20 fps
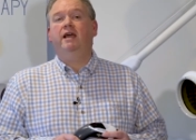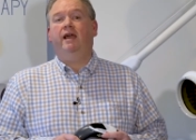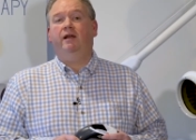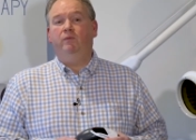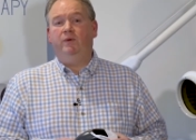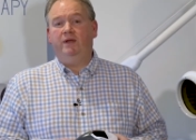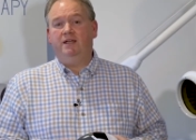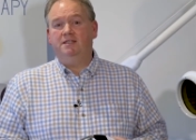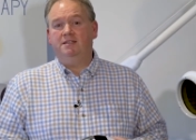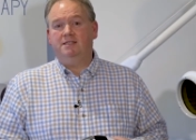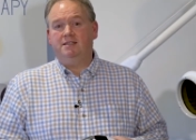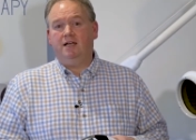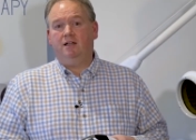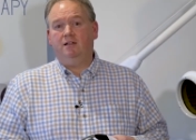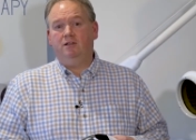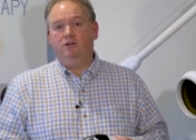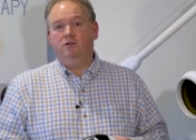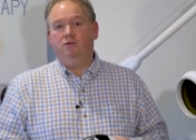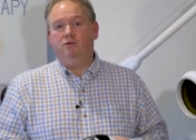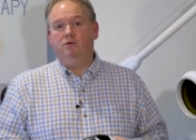and we can
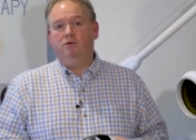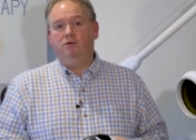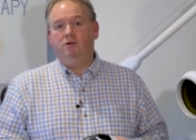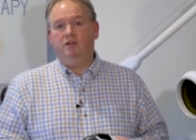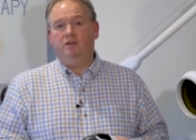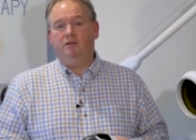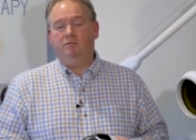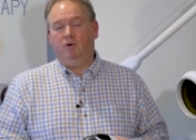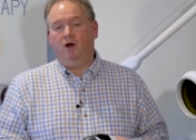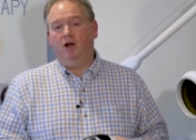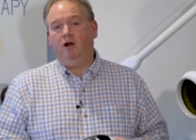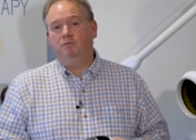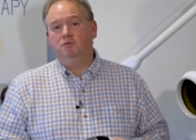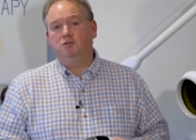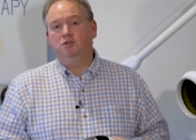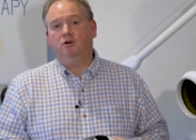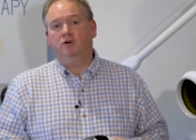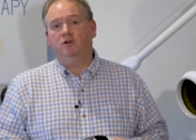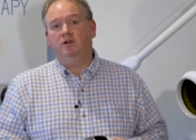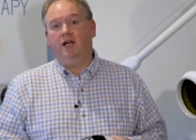sell you the
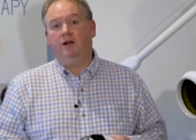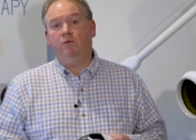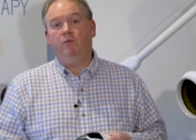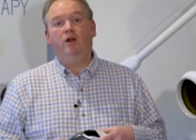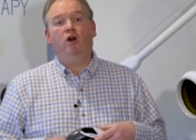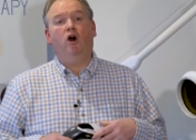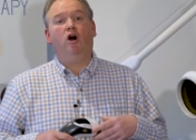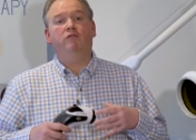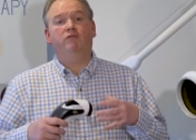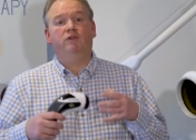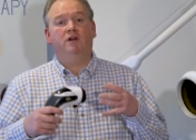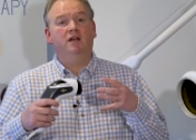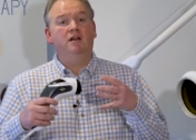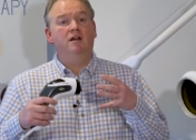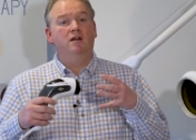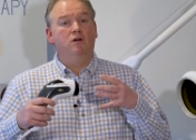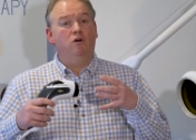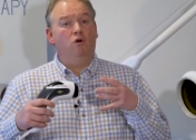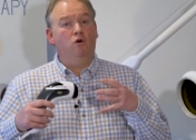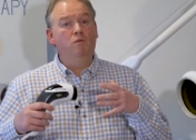Bioptron, and we offer
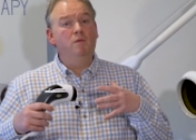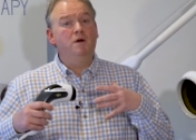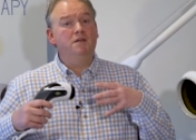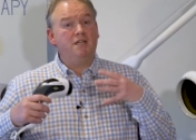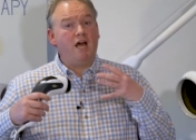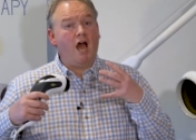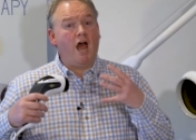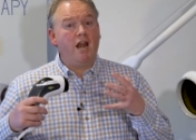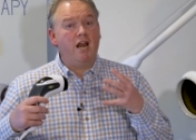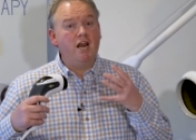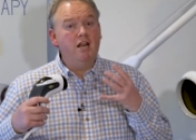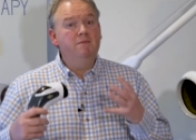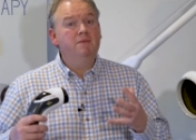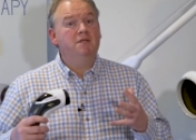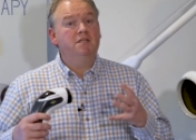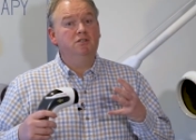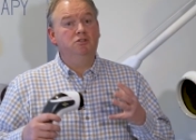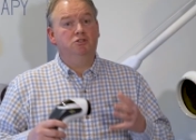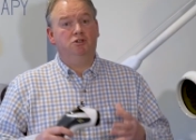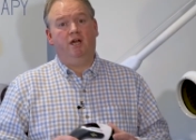almost
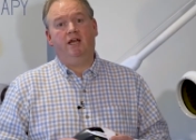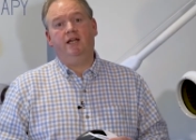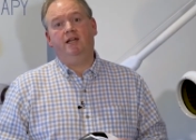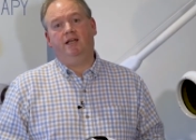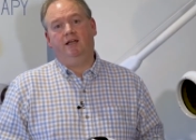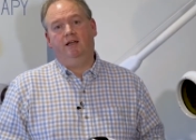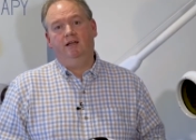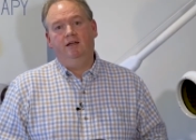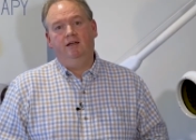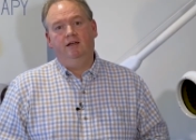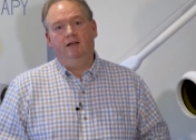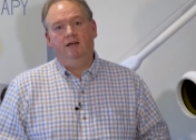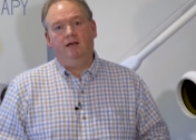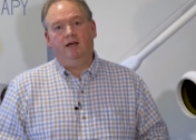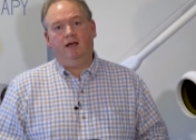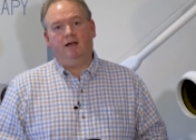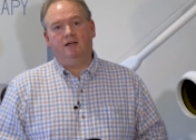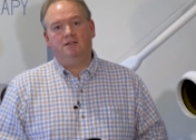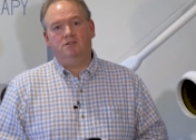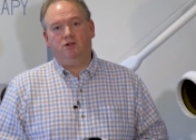unlimited training
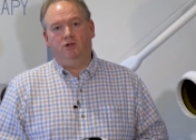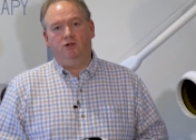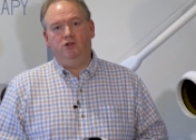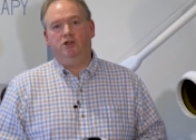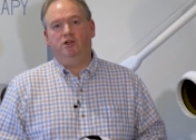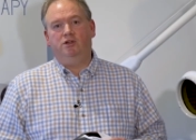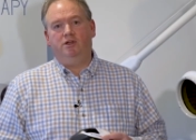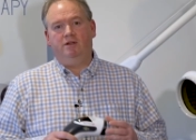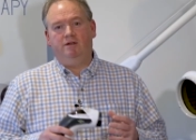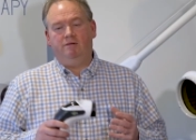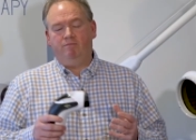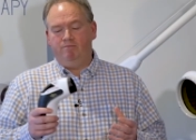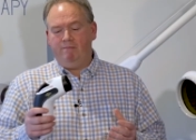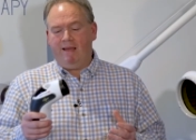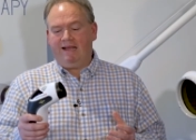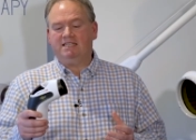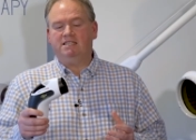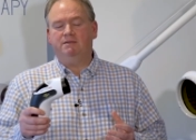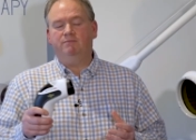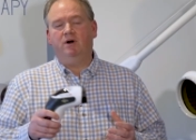so you can
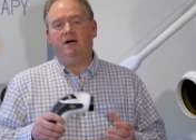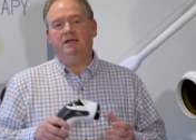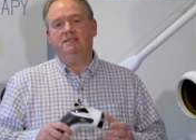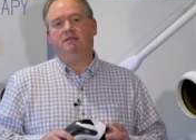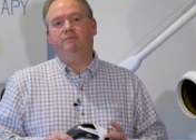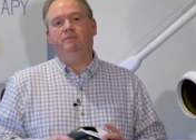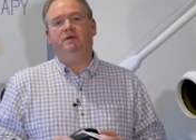maximize the